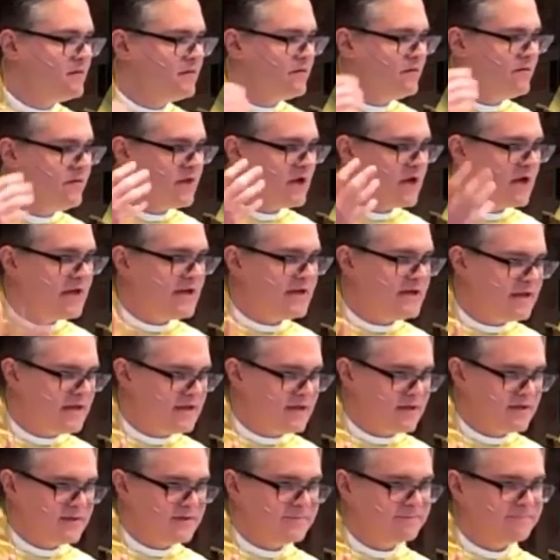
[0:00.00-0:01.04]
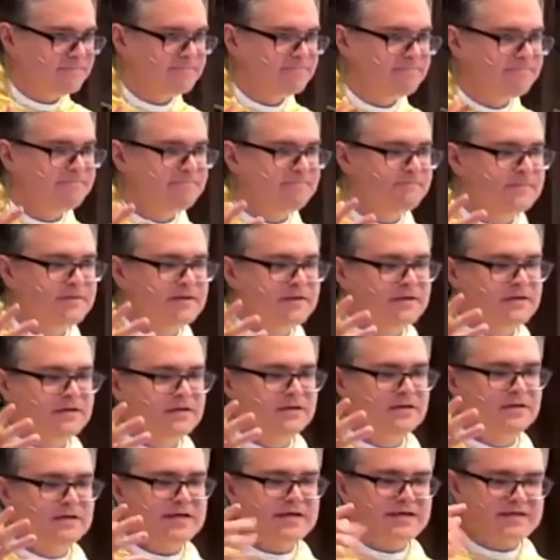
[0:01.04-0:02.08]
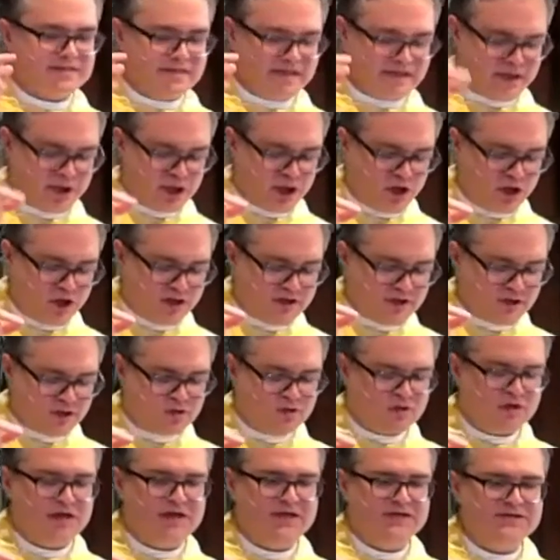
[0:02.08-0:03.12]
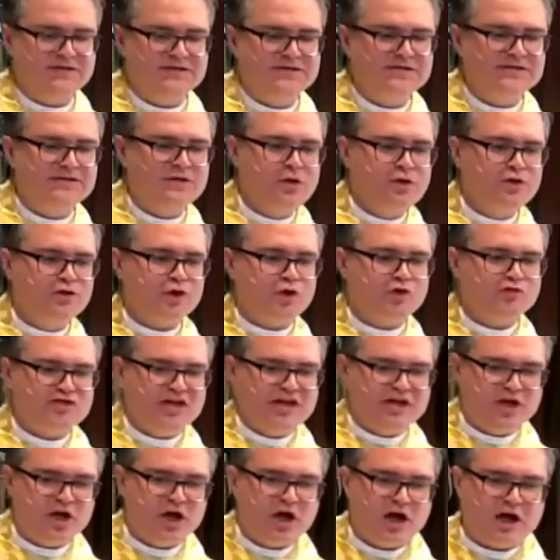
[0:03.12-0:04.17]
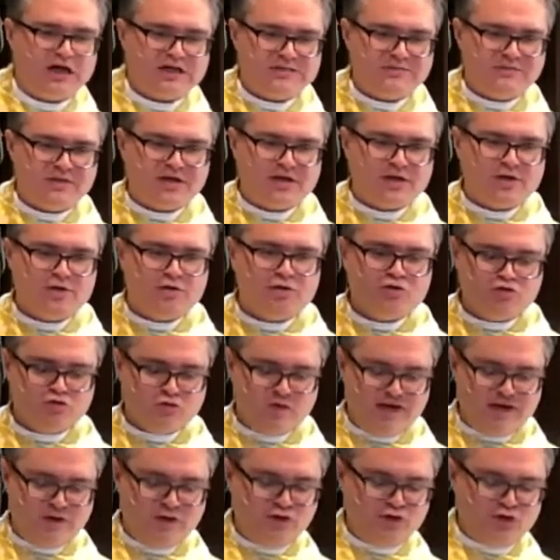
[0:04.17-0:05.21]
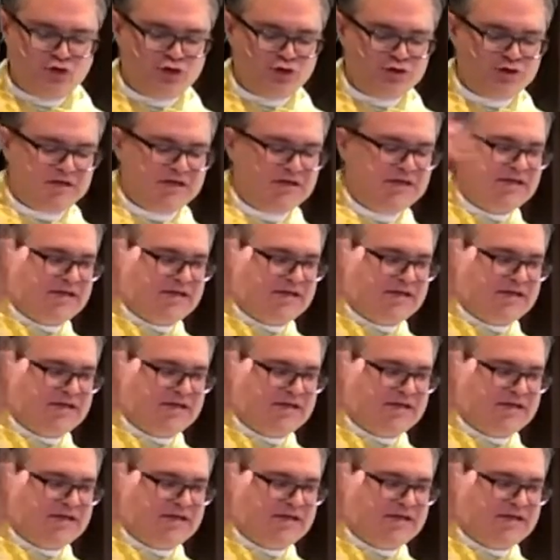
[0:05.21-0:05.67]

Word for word: The idea is that God in Christ throws a cosmic wrench